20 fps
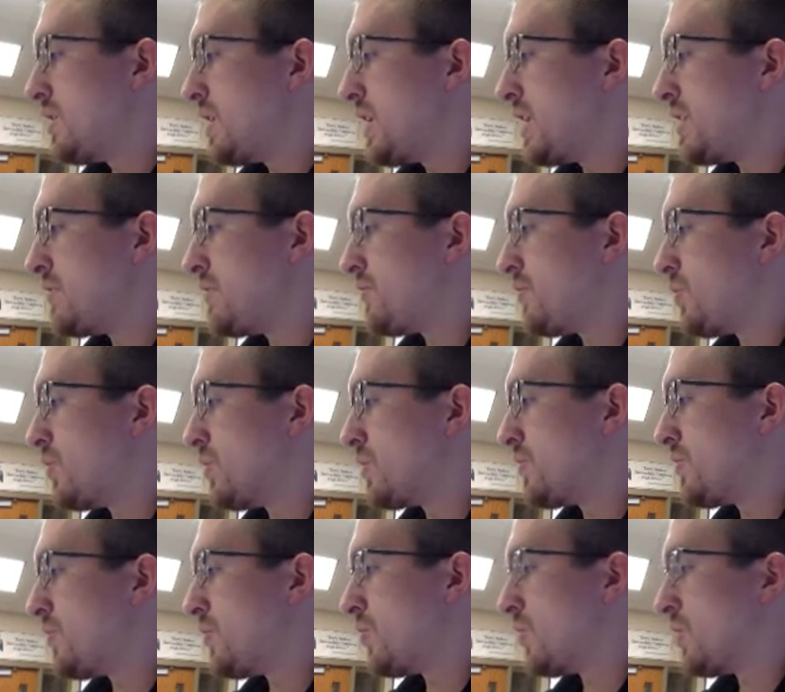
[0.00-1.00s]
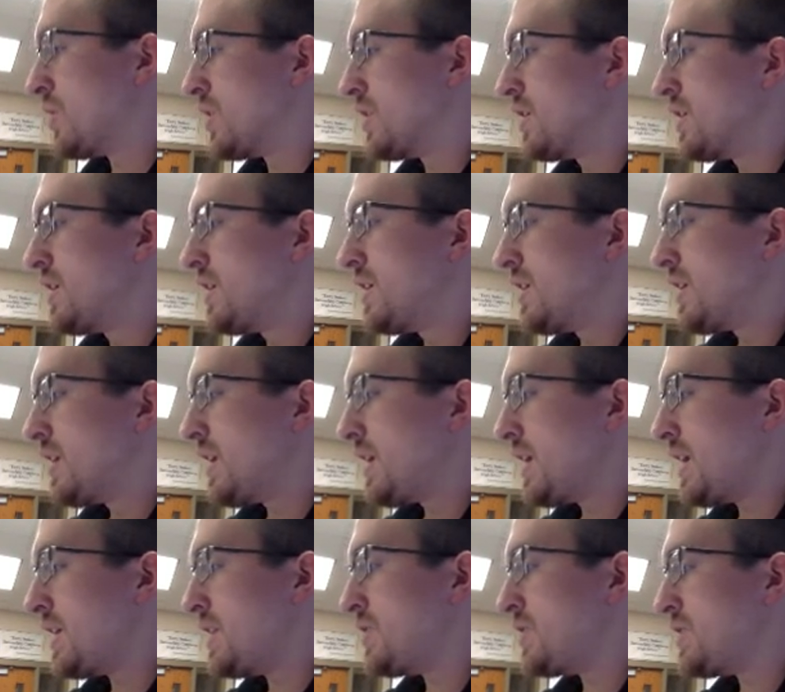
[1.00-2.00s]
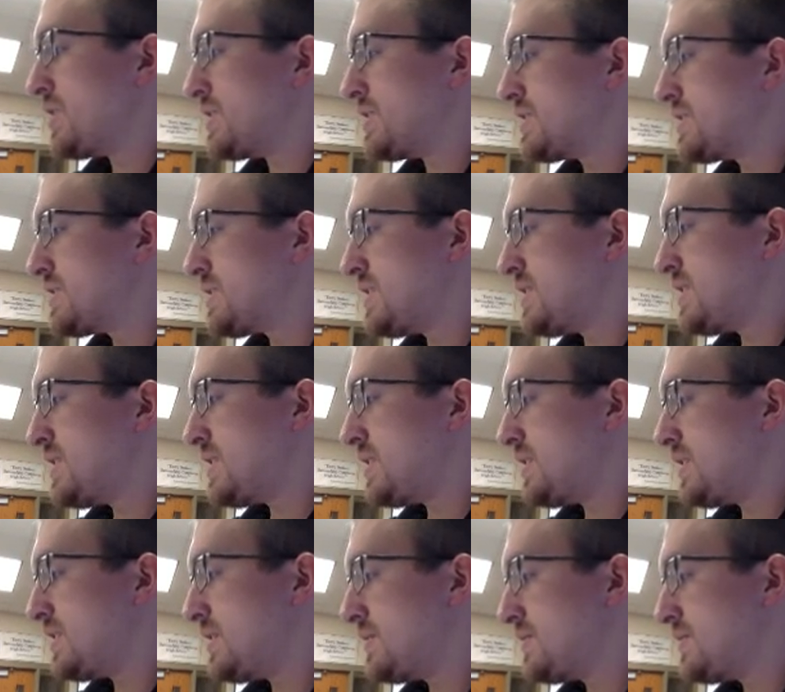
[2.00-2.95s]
and 4, 4. And you can see